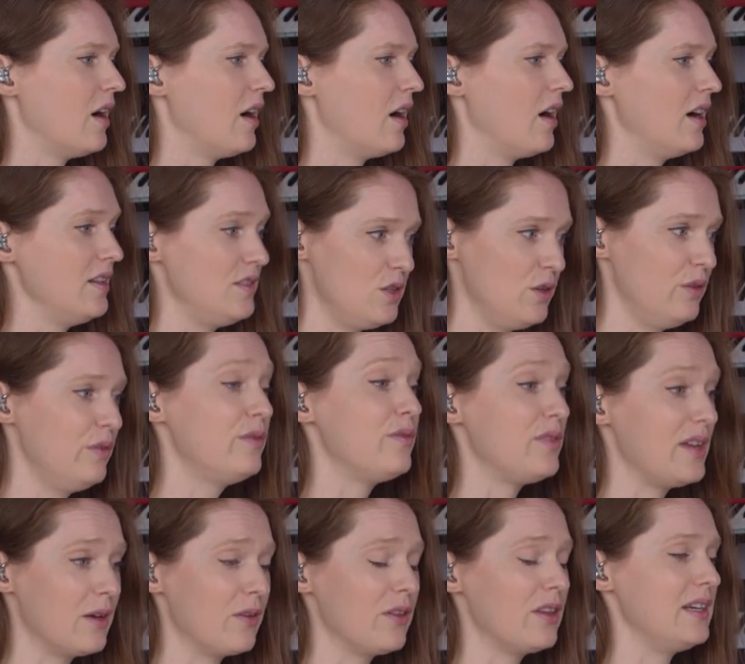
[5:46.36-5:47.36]
I do
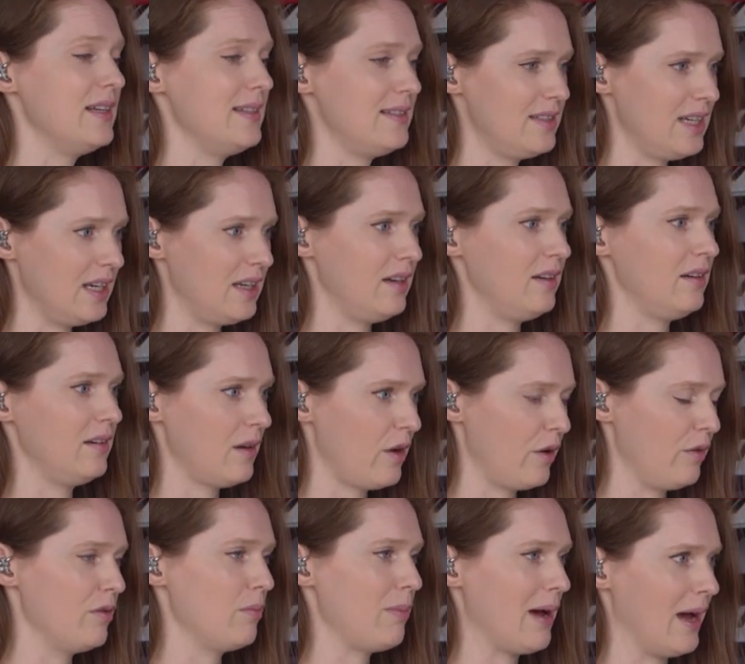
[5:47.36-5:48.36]
feel that it didn't
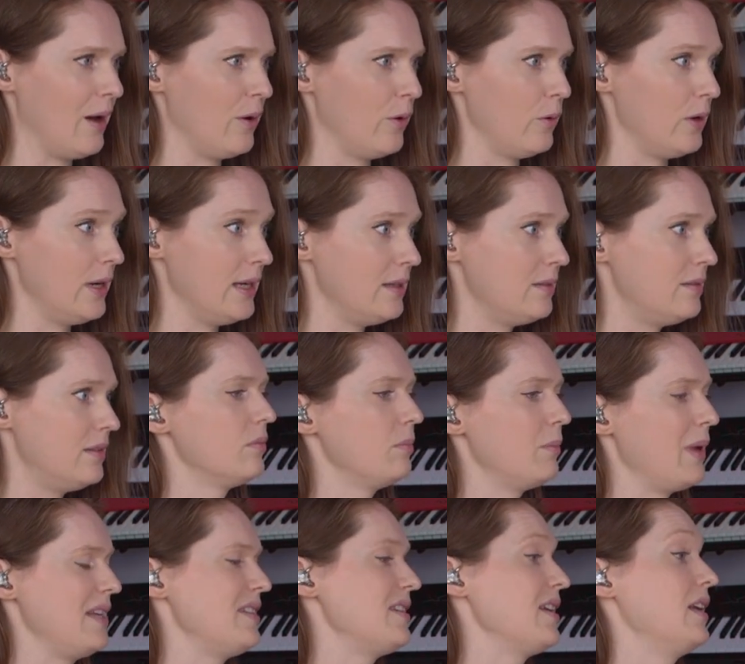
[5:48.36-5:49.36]
overpower it.
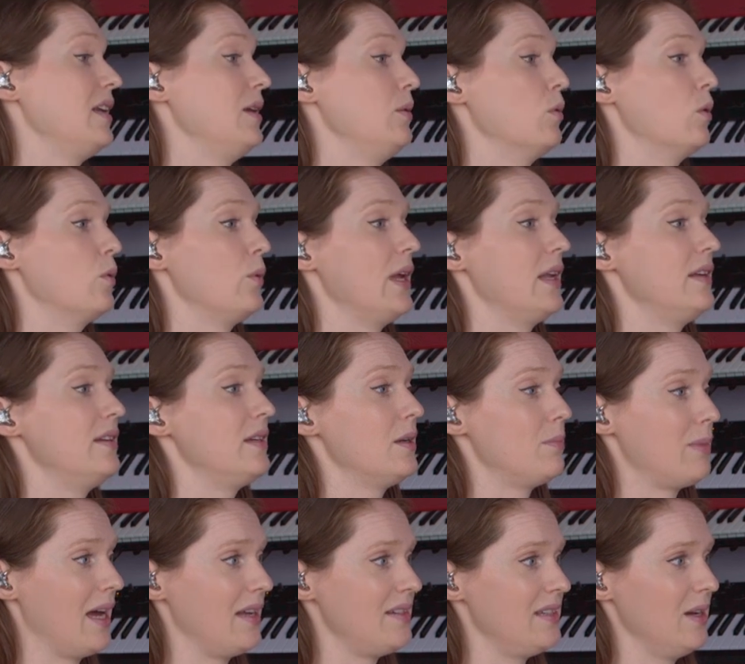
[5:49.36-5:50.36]
Basically, what we ended
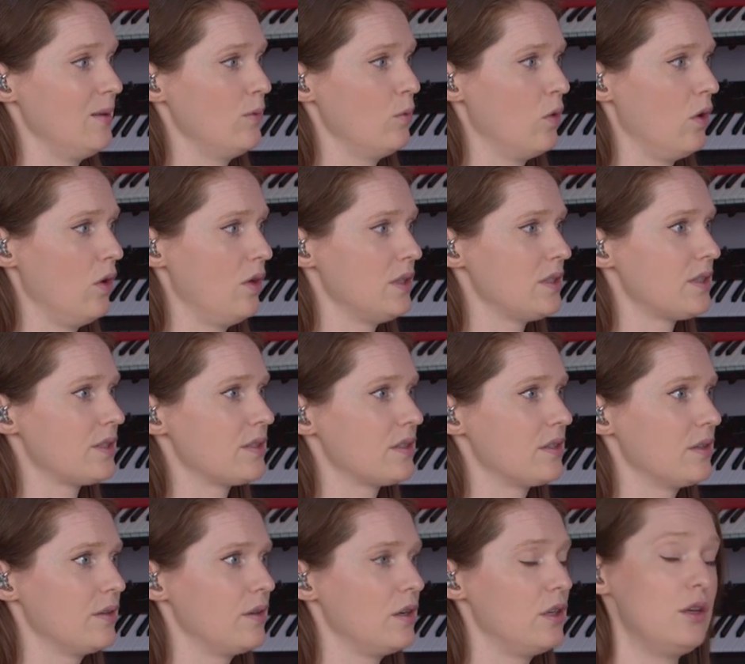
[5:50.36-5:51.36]
up adding was
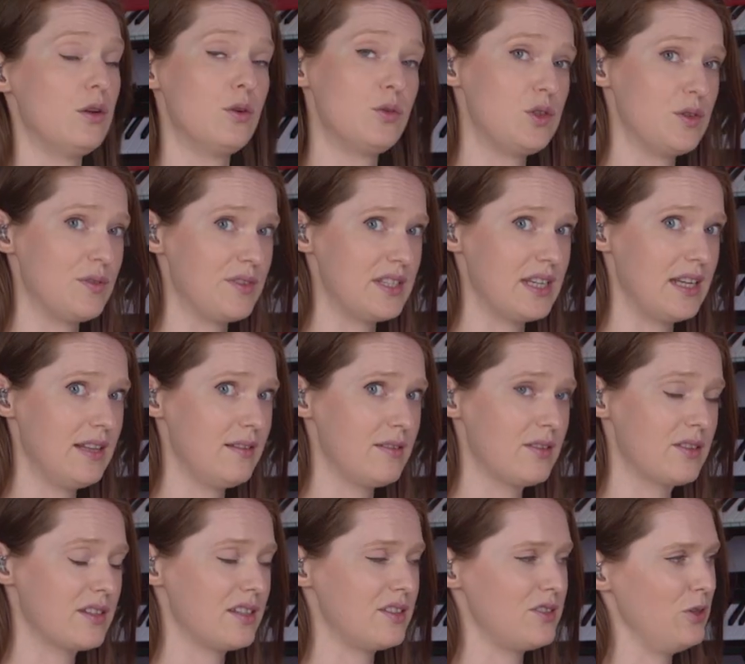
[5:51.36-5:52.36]
a lot of
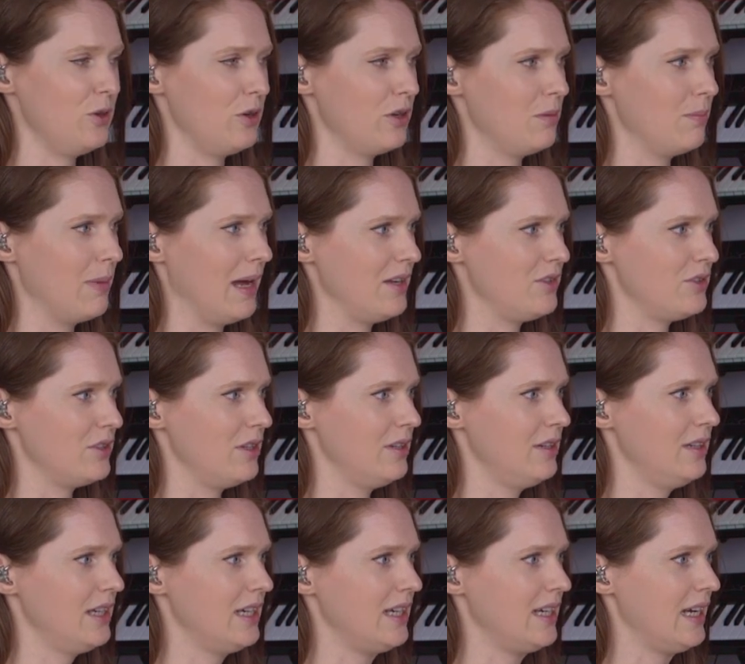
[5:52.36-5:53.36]
synths, as you can
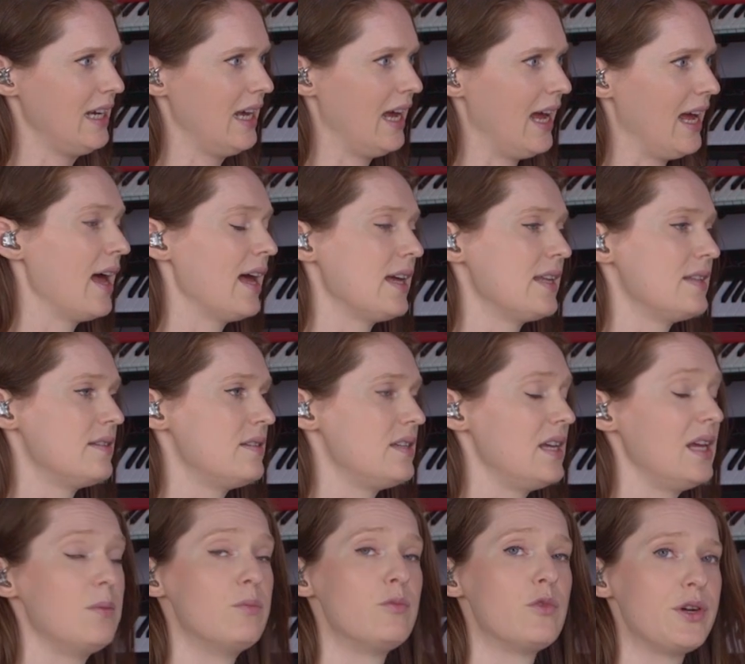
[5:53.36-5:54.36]
imagine, and
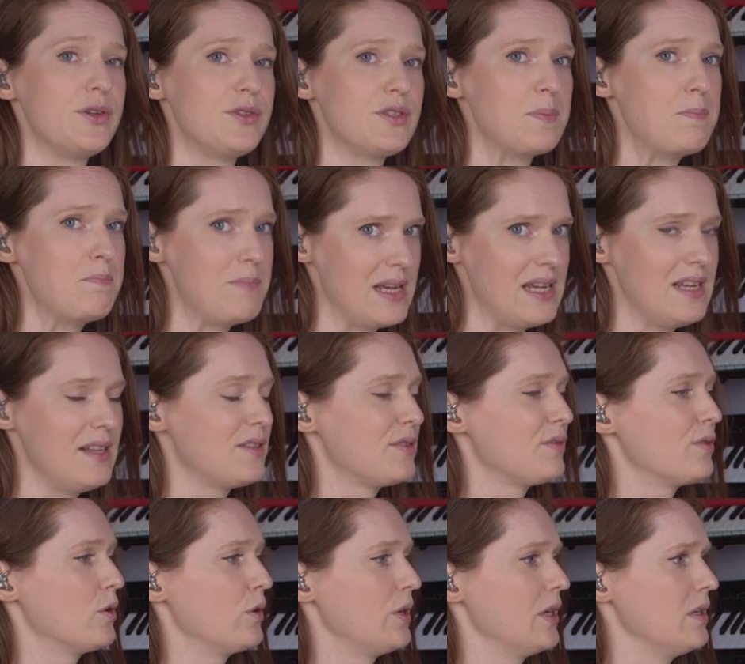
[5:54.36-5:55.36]
Tim wrote some beats
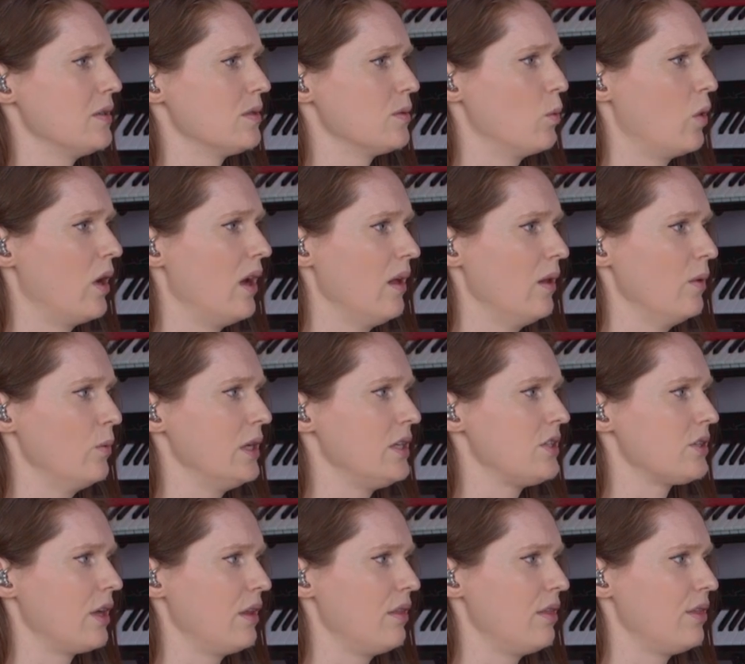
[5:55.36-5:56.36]
for it as well,
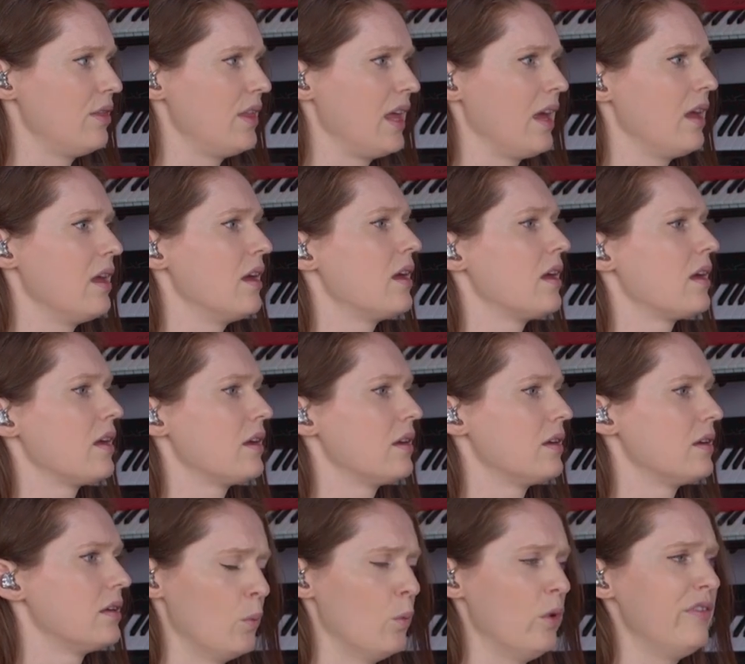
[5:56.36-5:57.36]
which I think
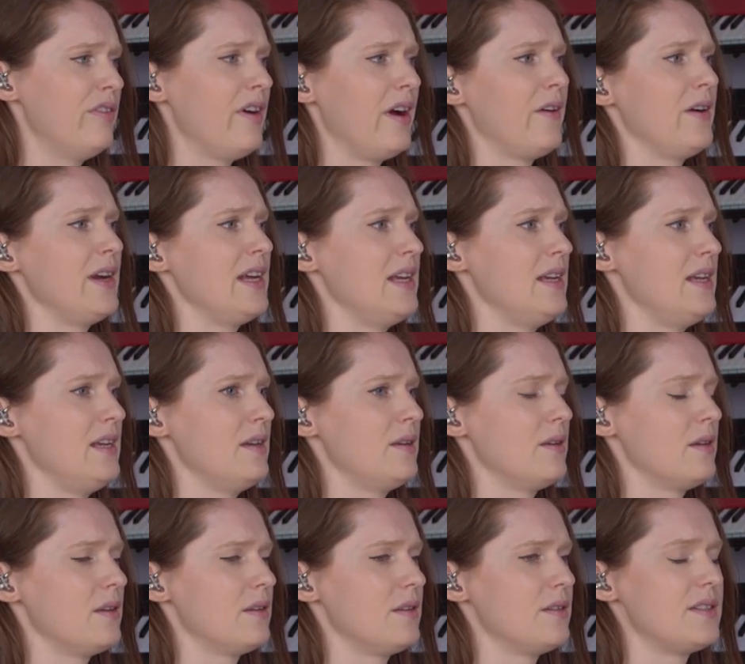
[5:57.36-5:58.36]
were very
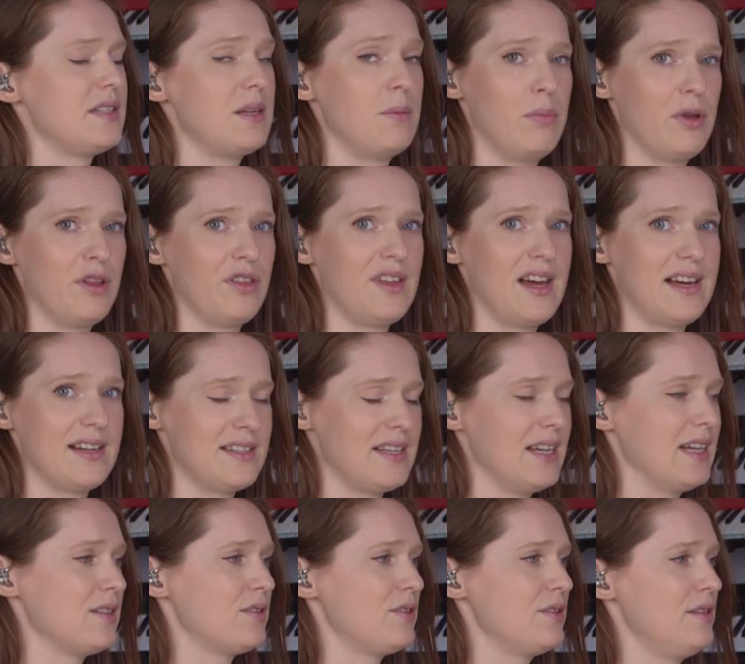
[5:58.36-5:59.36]

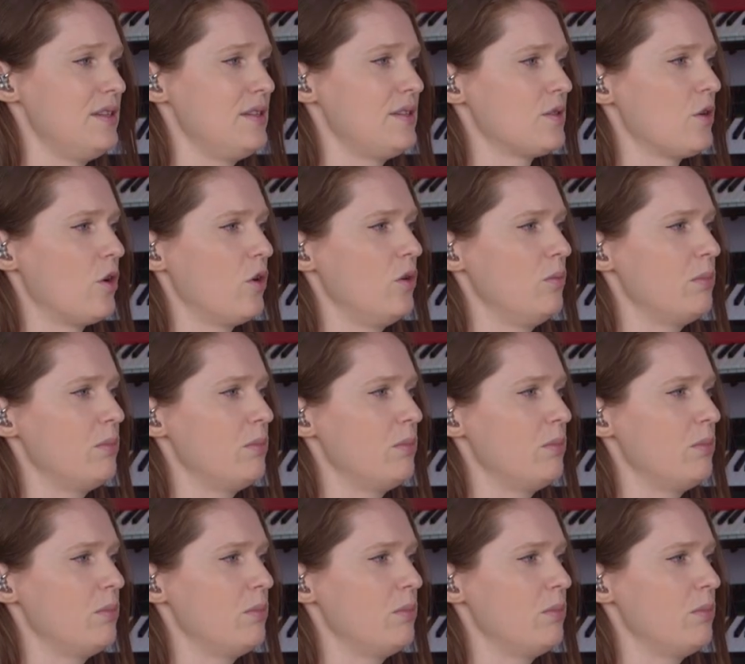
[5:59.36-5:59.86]
sympathetic to the song,